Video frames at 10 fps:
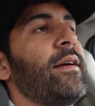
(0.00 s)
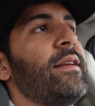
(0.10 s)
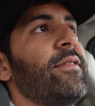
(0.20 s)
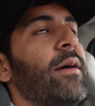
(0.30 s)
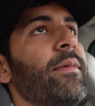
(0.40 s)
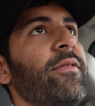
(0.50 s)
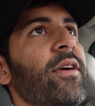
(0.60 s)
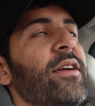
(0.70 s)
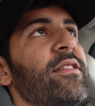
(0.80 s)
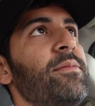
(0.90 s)
development
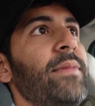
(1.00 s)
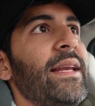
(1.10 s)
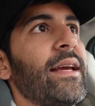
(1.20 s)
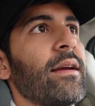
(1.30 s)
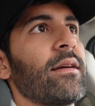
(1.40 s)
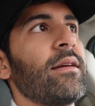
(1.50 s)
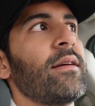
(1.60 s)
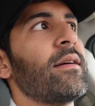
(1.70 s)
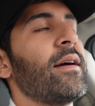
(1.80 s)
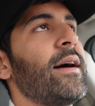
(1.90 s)
variance meeting
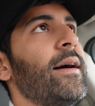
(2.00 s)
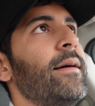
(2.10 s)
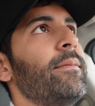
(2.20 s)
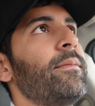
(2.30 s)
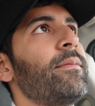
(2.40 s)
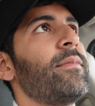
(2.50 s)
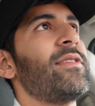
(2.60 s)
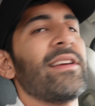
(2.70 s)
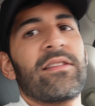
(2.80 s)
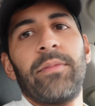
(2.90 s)

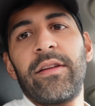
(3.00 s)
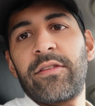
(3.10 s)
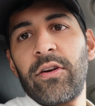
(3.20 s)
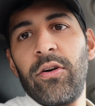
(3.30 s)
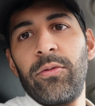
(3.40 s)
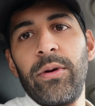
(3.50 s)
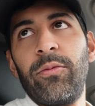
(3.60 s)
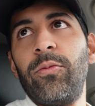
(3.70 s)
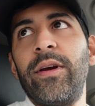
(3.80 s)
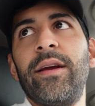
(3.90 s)
6 months ago.
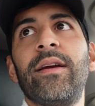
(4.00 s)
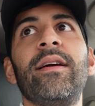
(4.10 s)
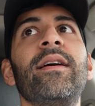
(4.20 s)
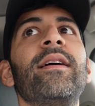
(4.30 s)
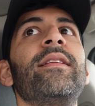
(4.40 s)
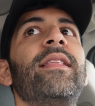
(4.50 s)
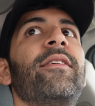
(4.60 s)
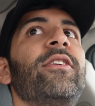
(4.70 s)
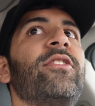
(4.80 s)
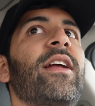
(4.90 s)

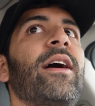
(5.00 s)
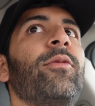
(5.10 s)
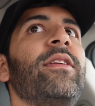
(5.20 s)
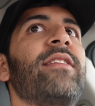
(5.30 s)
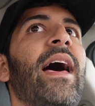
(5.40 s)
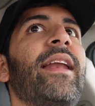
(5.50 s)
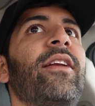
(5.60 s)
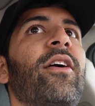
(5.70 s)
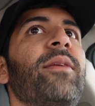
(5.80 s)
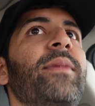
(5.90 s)
Divij and I sat
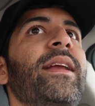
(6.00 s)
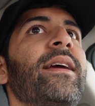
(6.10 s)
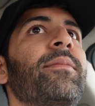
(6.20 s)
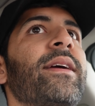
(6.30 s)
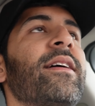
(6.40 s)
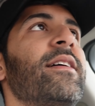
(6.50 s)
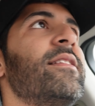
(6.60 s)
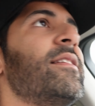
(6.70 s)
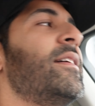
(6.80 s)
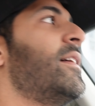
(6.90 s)
in on a meeting
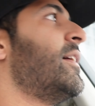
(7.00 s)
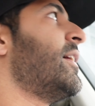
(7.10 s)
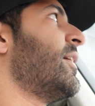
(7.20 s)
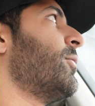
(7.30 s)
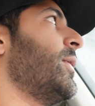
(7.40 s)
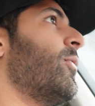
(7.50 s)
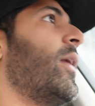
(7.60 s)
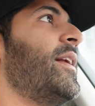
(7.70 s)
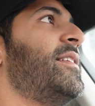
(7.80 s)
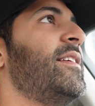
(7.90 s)
because we
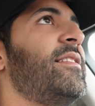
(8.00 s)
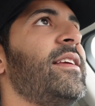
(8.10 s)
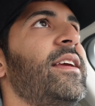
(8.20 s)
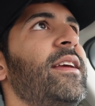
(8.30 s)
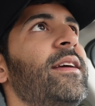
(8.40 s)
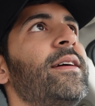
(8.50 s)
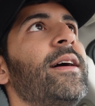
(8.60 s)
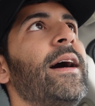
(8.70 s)
wanted to see